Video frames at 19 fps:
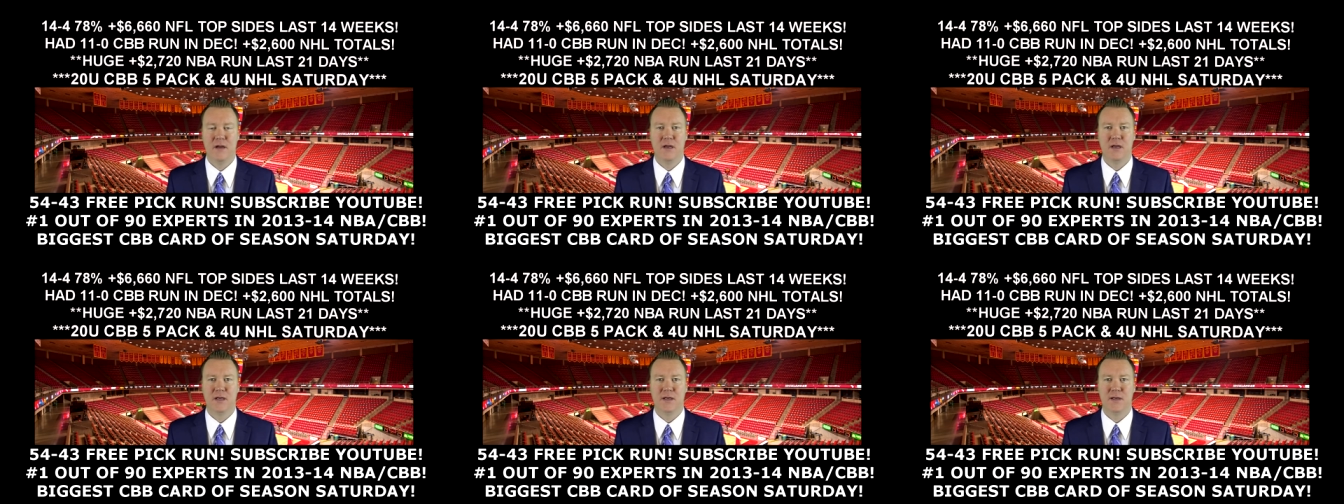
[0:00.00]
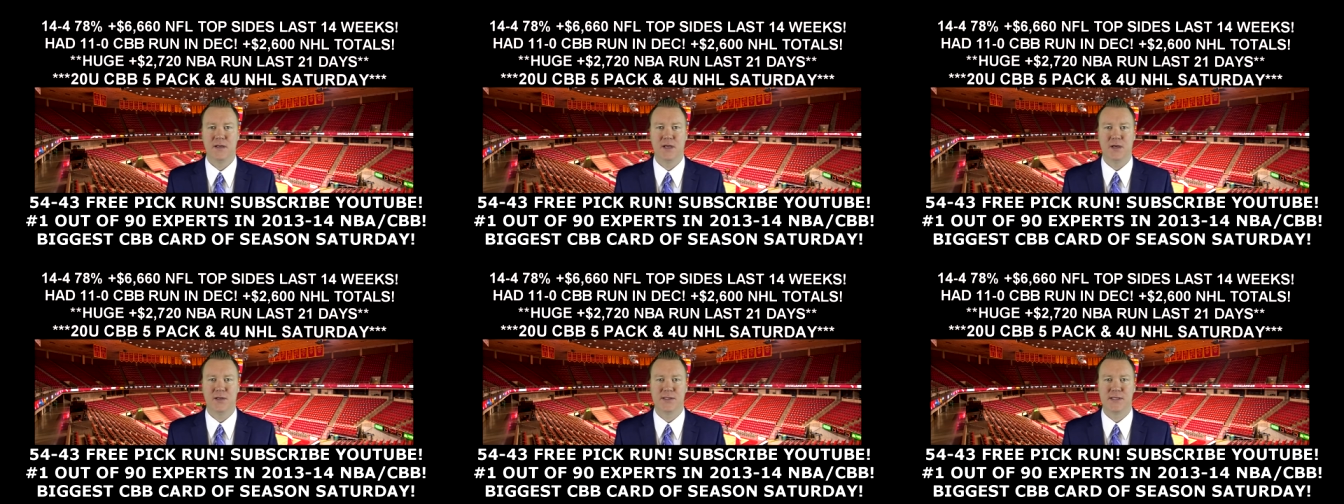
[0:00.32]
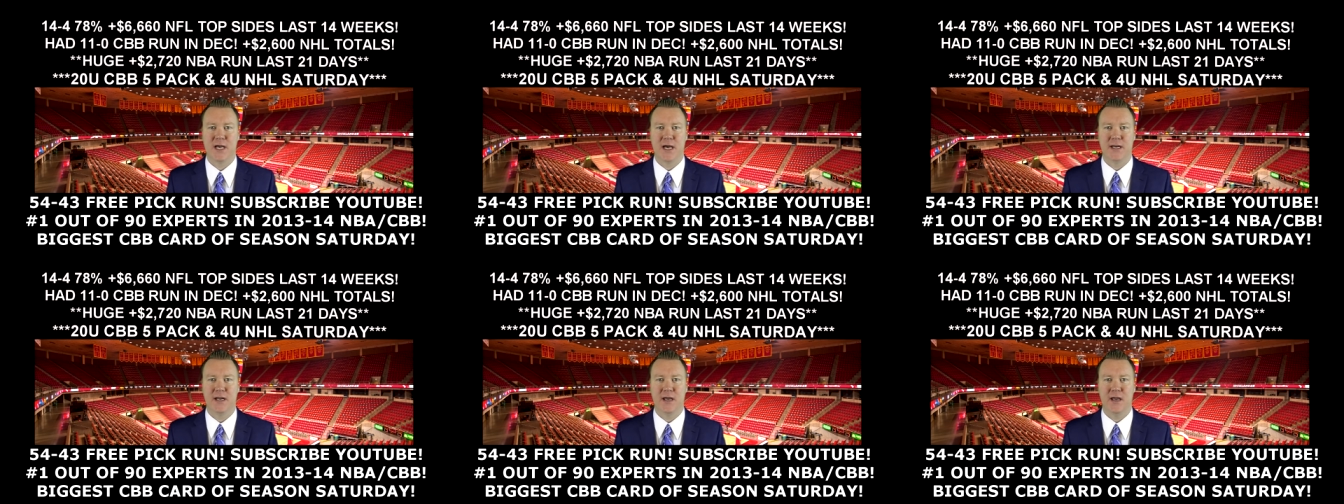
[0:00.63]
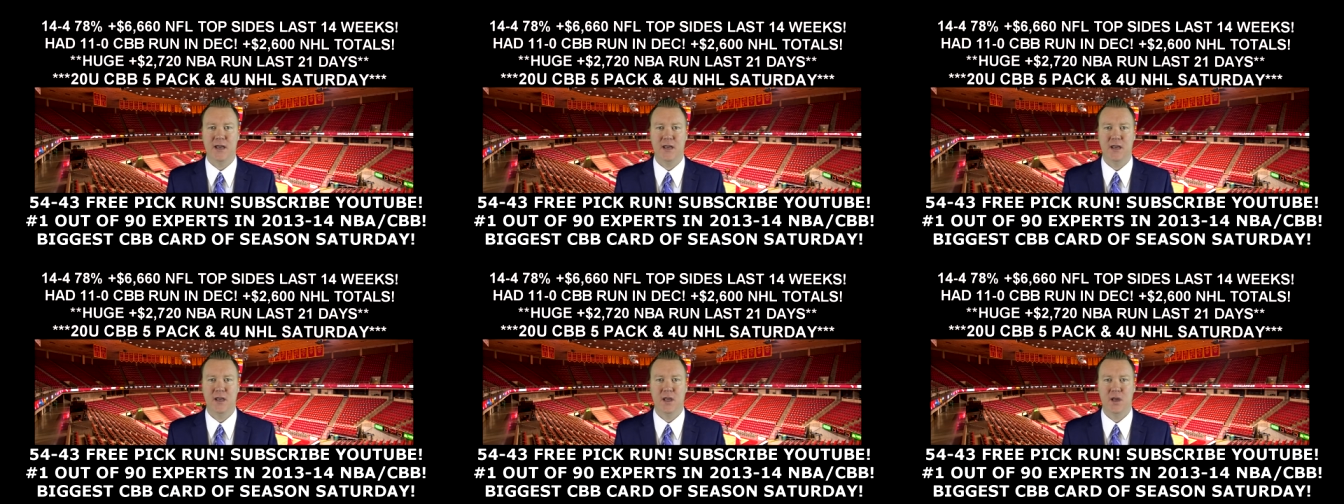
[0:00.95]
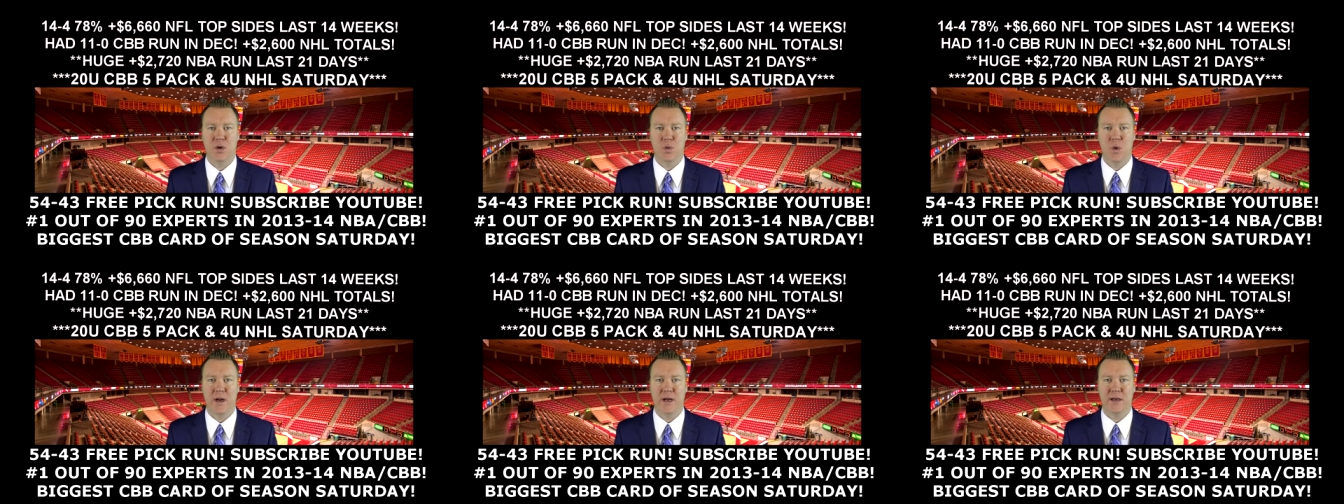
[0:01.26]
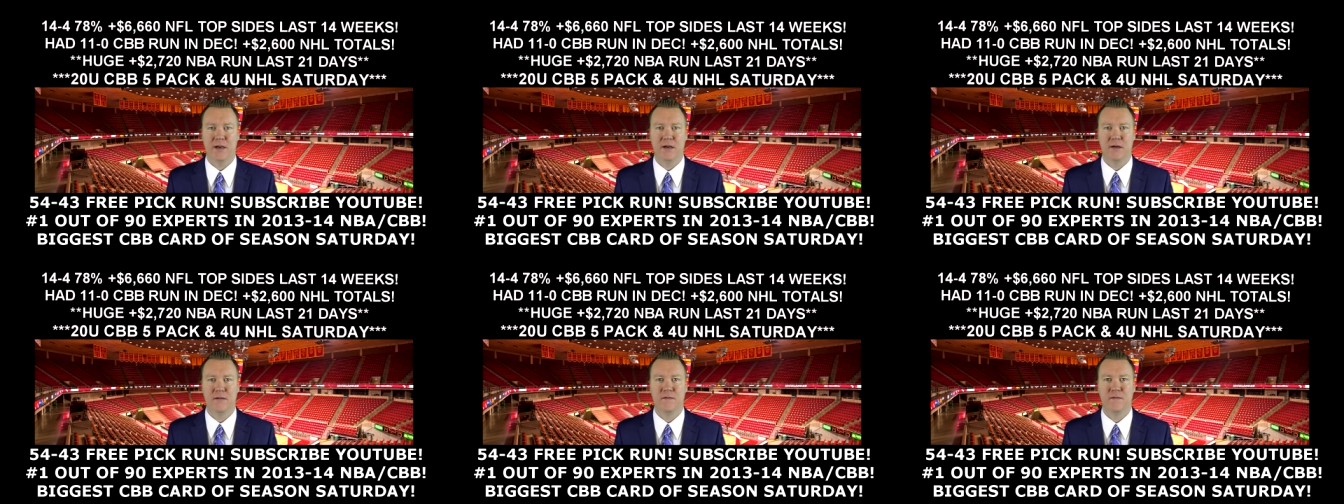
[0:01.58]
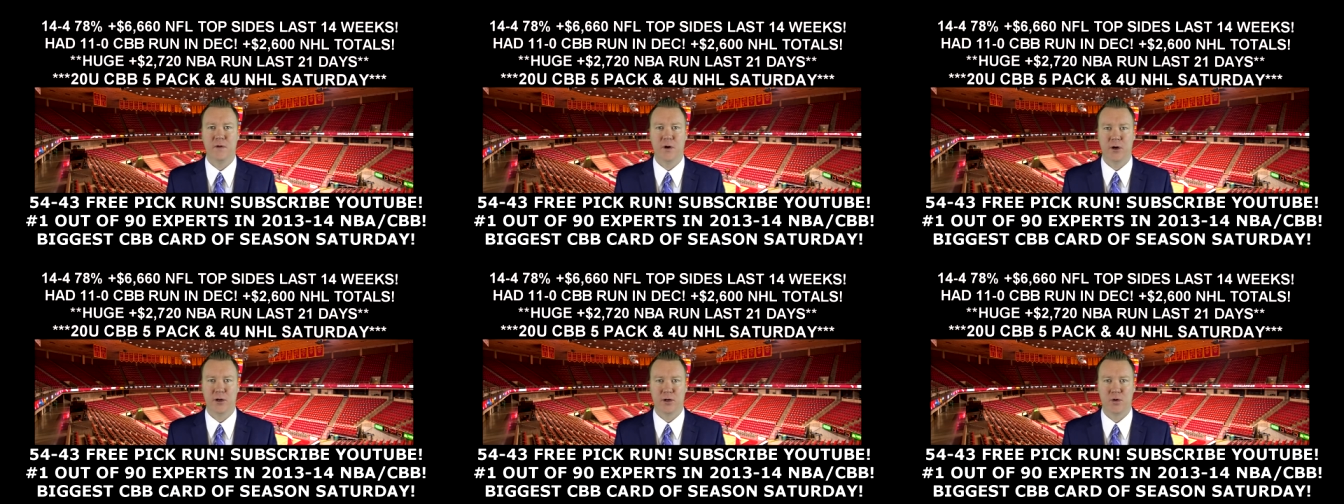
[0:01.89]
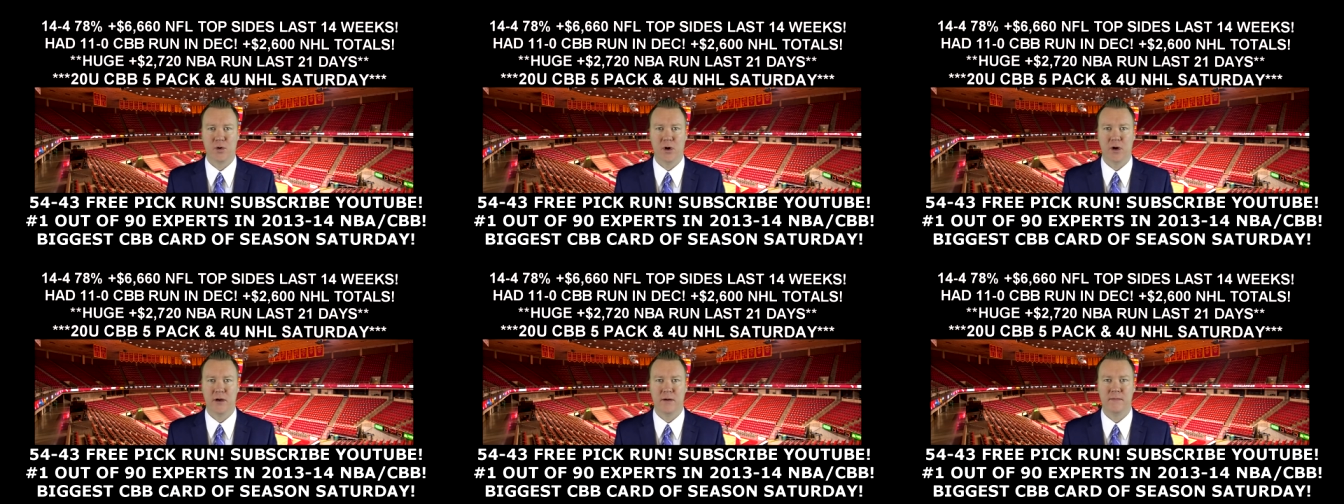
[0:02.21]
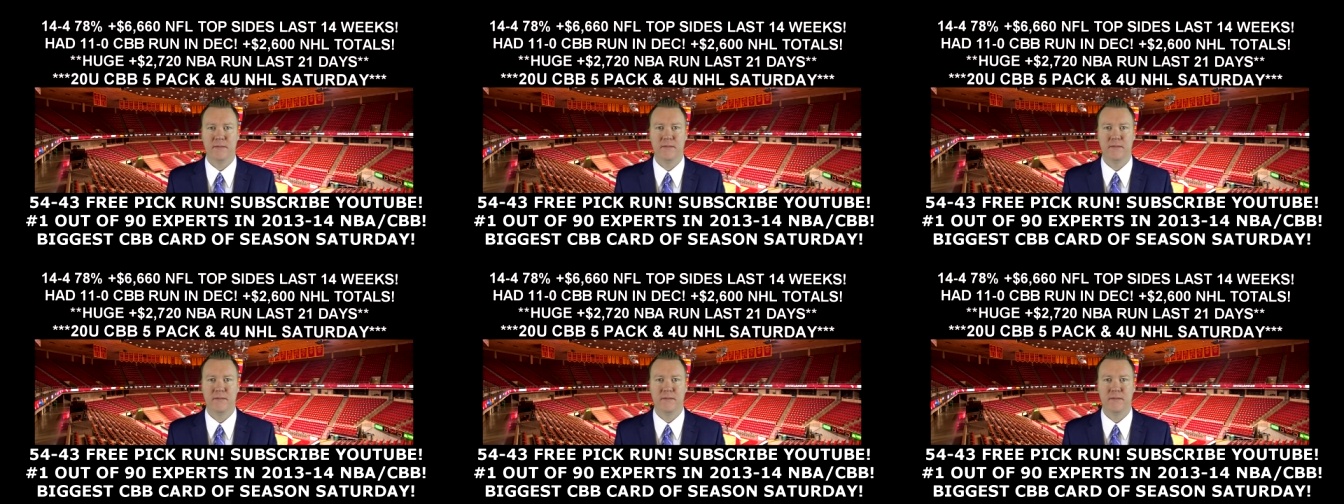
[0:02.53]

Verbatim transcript: Until Sunday, in winning, Vernon Croy.